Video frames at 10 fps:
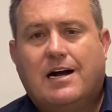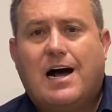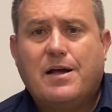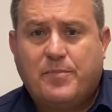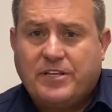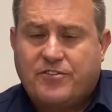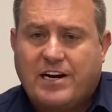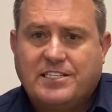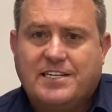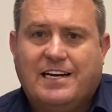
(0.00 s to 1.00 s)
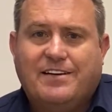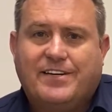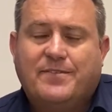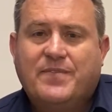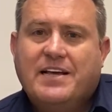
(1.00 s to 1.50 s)
IP tracer
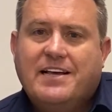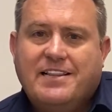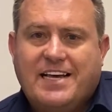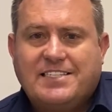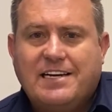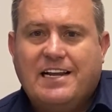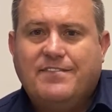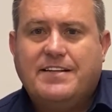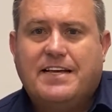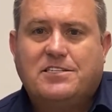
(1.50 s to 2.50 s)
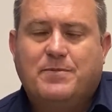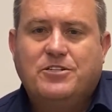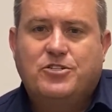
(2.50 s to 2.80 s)
levy. That's a levy that's been